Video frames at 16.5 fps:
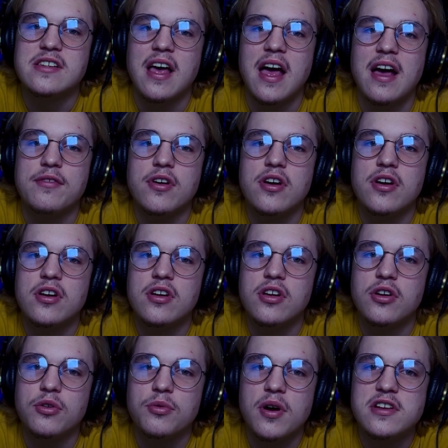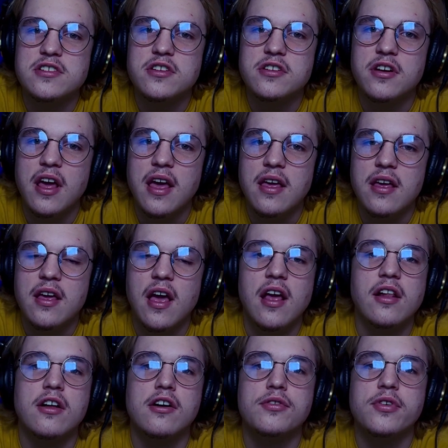have a good rest of your day,
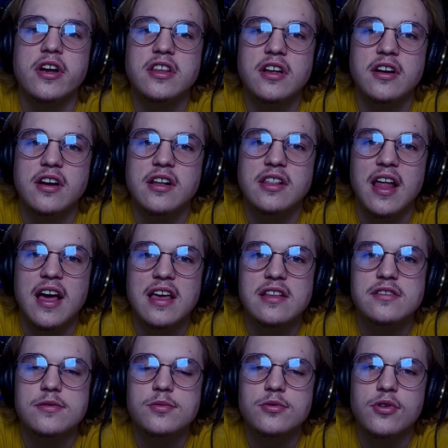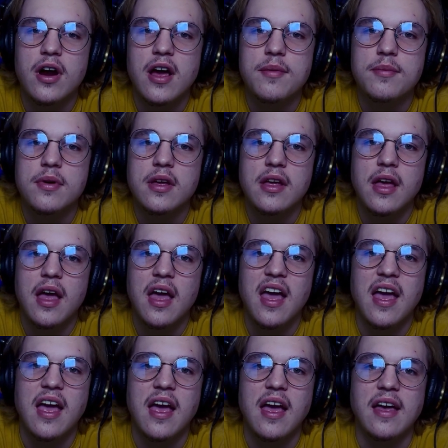and don't forget to like and subscribe.
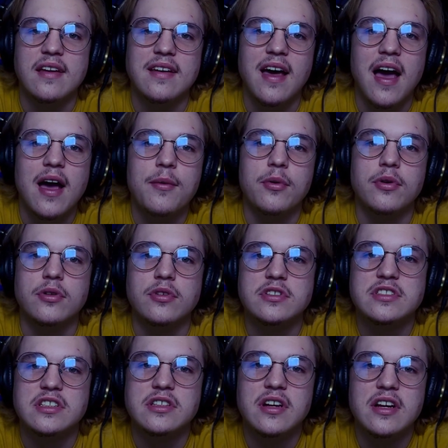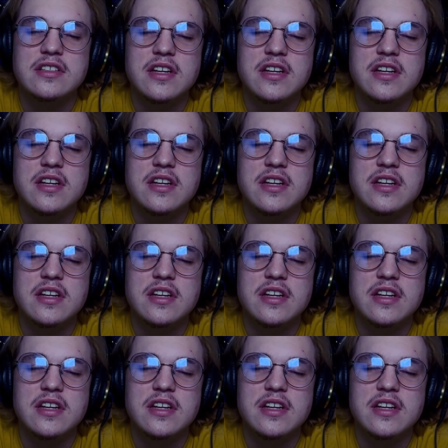And I will see you guys